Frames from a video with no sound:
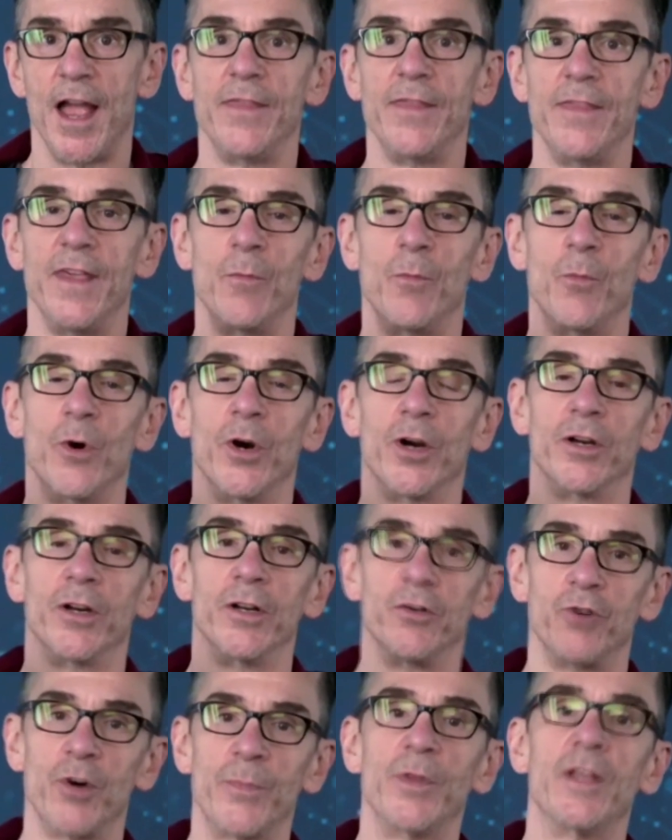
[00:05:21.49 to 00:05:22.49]
and then we're
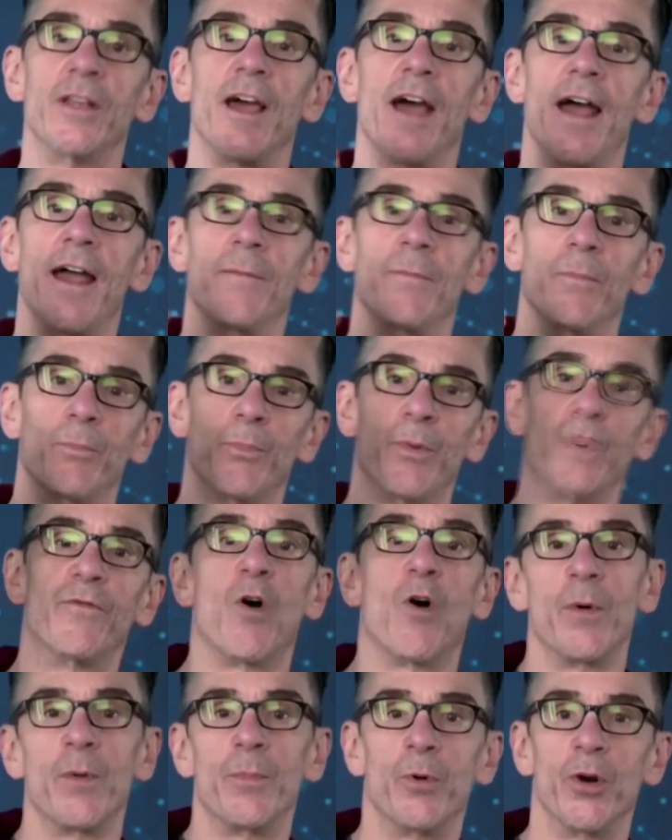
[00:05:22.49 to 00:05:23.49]
encrypting that
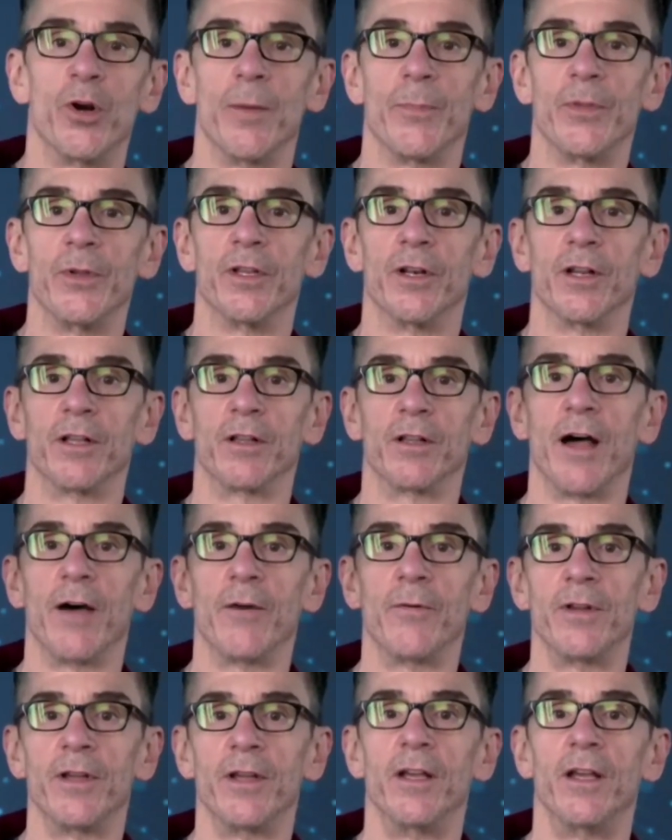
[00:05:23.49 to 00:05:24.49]
before we put it up into the
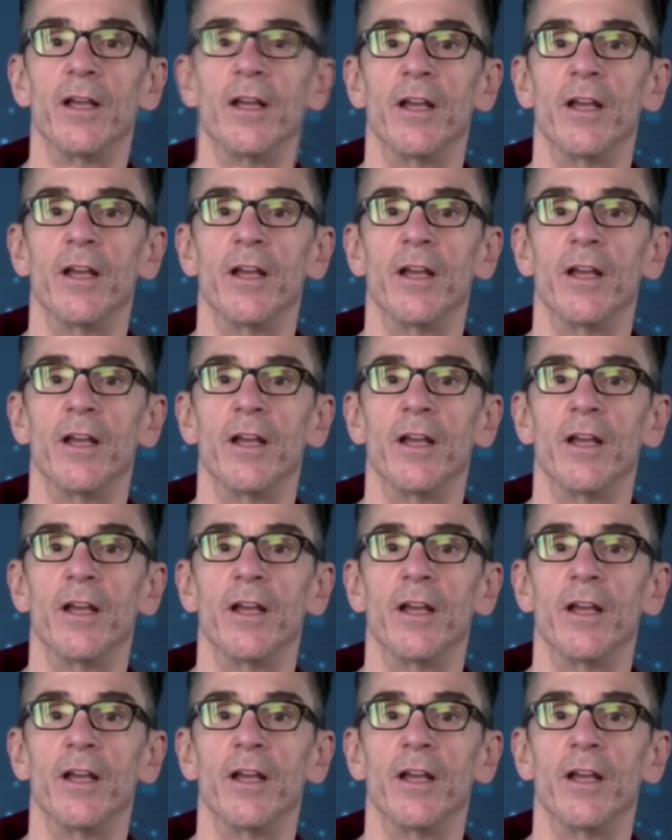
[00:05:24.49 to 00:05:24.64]
cloud.